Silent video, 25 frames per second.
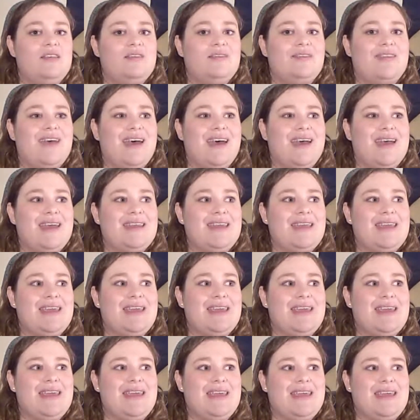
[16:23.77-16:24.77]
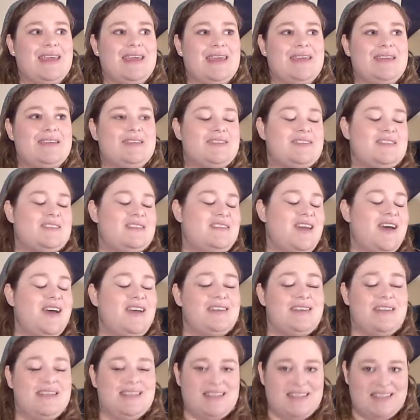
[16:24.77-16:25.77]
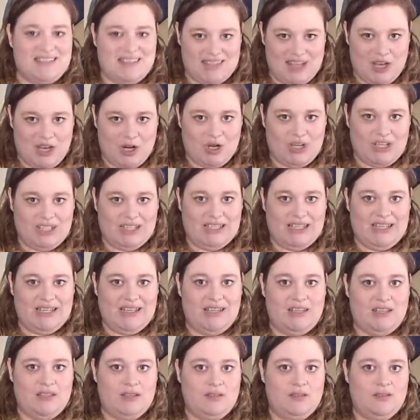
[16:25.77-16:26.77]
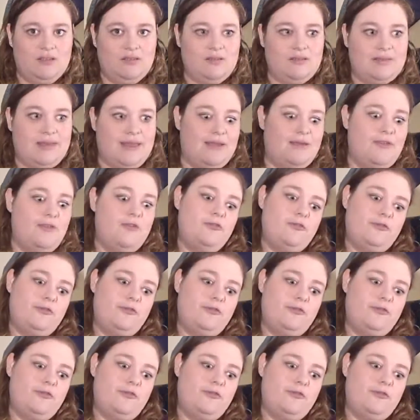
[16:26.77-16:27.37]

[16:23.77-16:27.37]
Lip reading: That it's not necessarily like